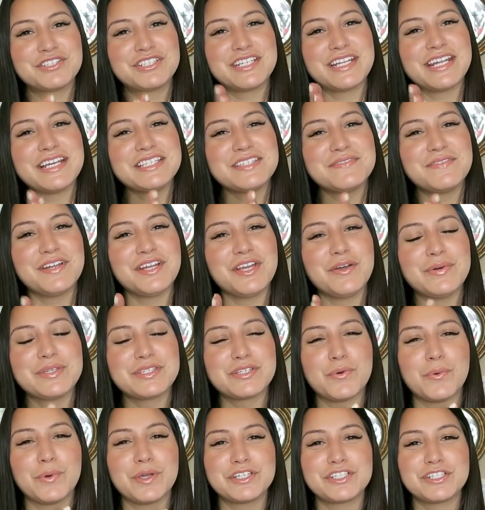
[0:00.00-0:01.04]
So today's video
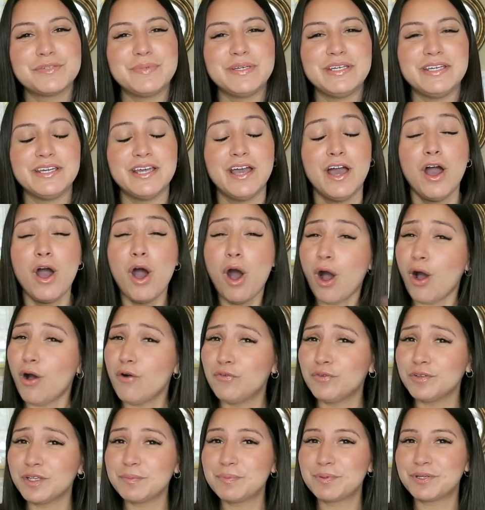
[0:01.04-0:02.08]
is going to be
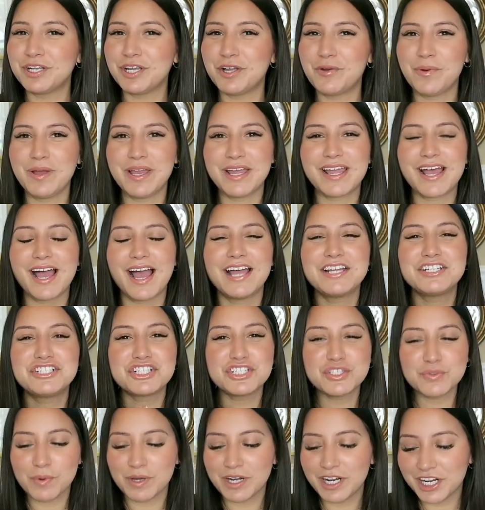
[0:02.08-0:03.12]
hopefully pretty quick. I
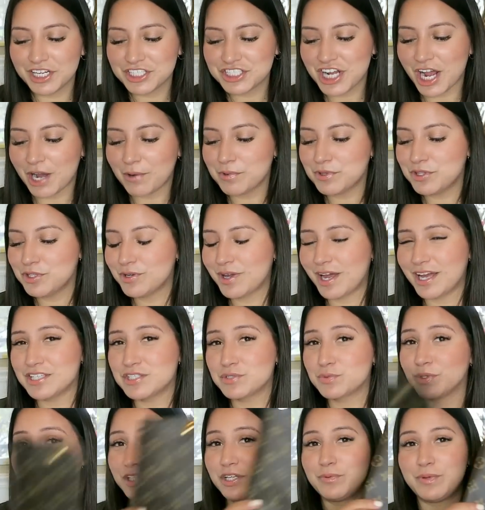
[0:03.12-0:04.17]
just wanted to chat with you
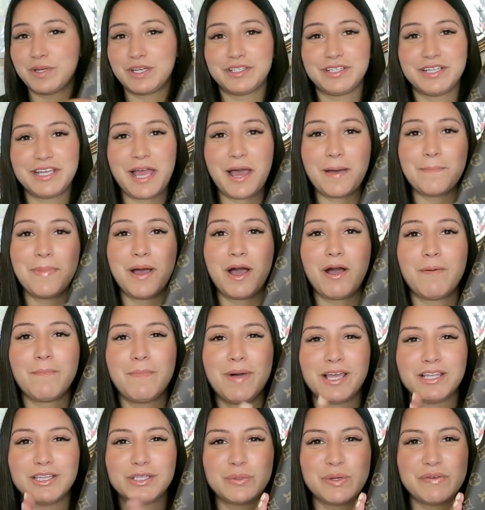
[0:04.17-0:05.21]
guys really quickly
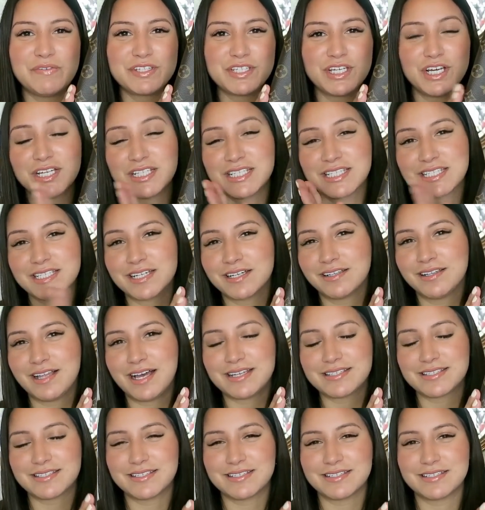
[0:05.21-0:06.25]
about my Louis Vuitton
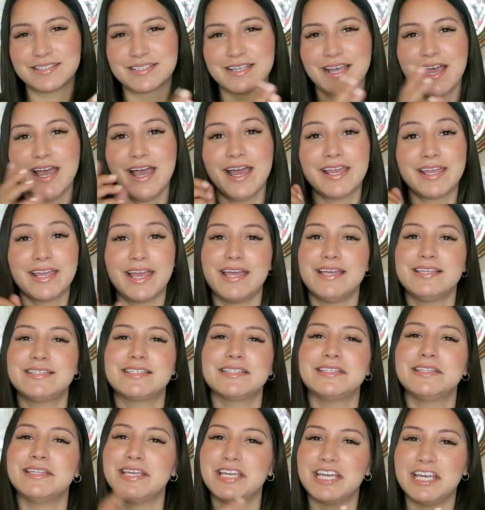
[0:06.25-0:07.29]
sunglasses
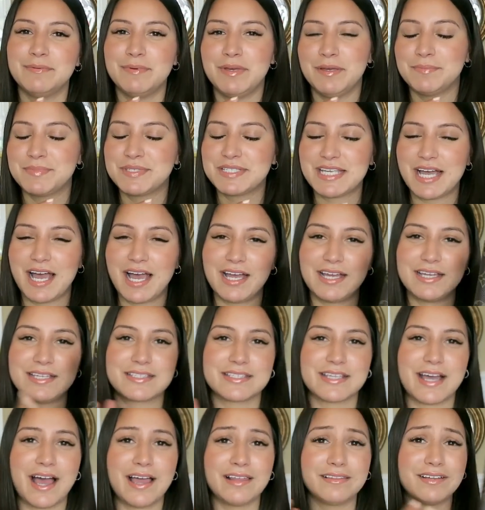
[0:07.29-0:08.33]
case in the MM
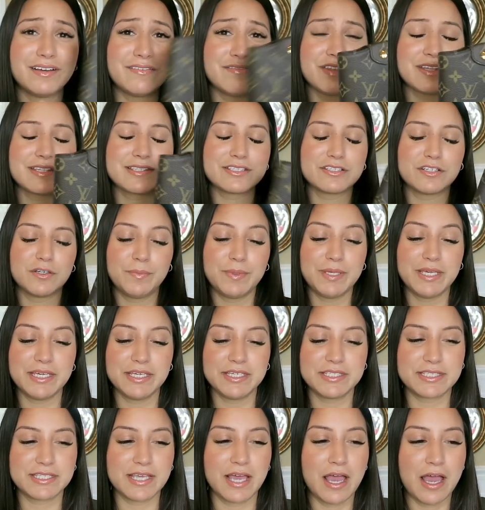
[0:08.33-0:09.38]
size. I love this little
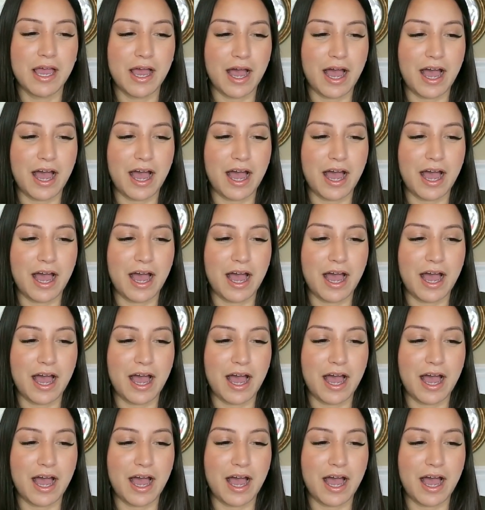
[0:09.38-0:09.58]
piece.